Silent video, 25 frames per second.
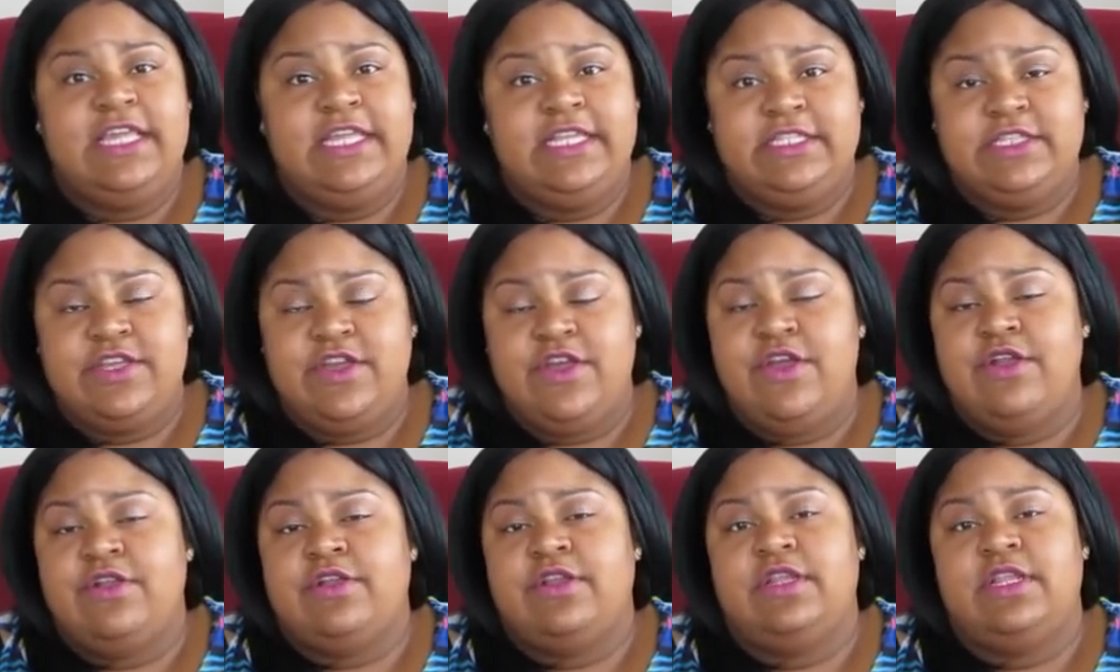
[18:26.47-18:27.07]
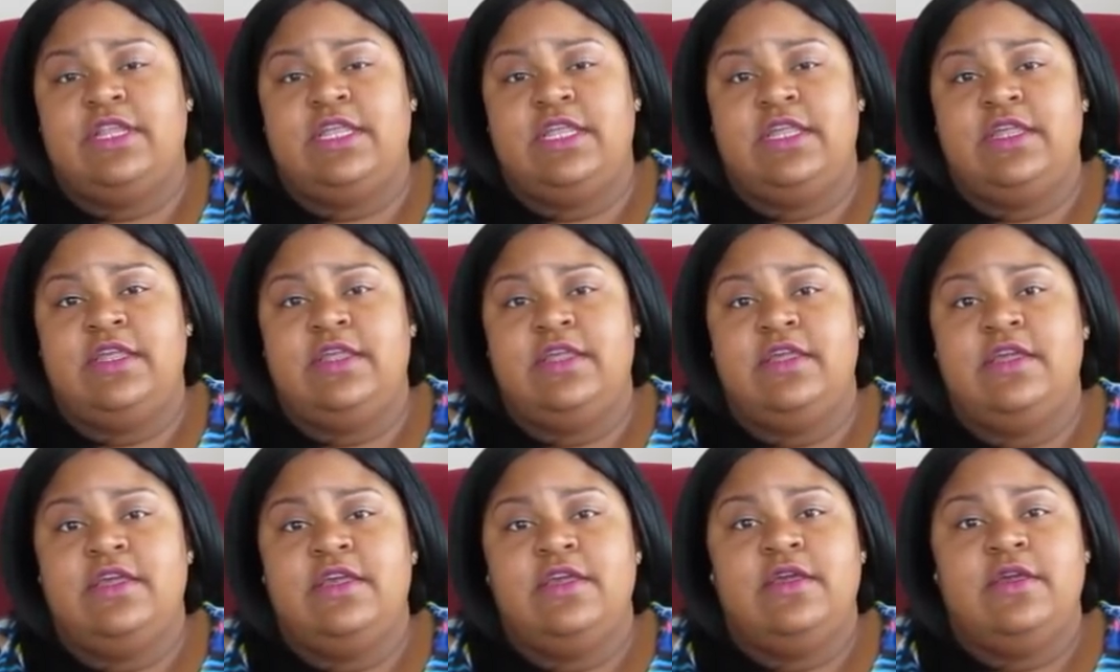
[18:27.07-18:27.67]
eternity
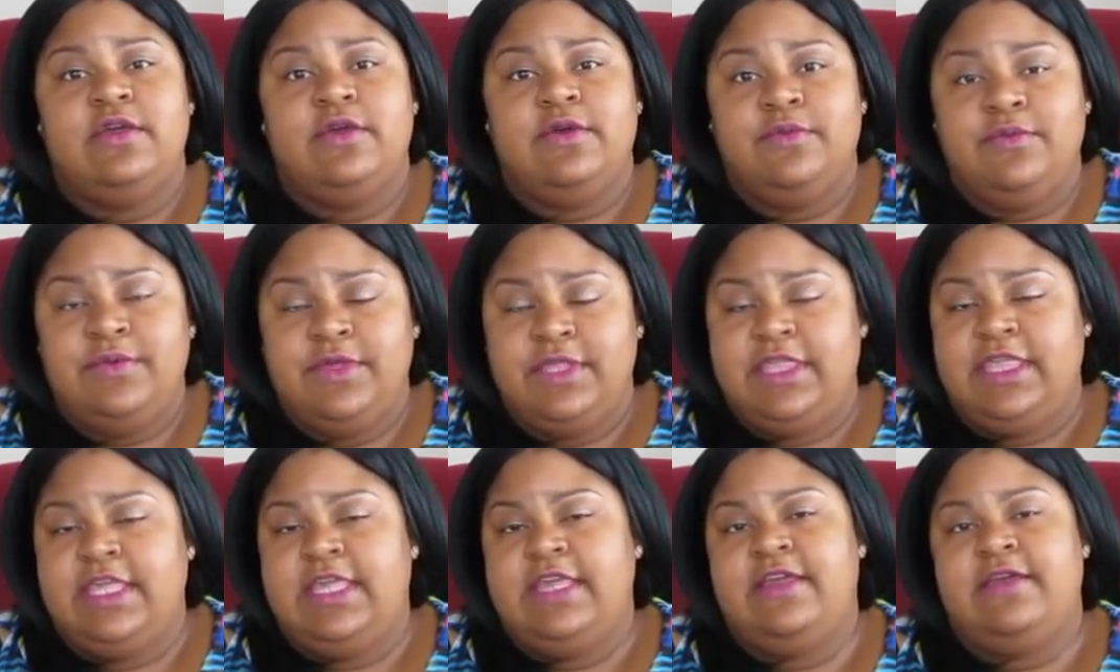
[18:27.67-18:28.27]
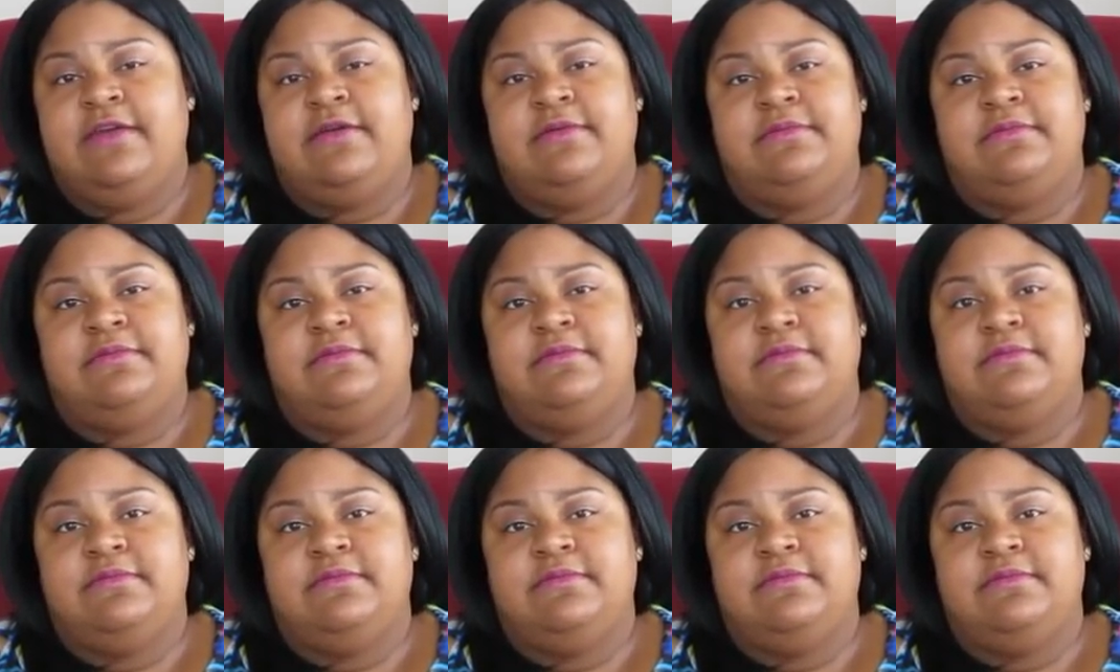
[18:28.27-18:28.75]
with Him.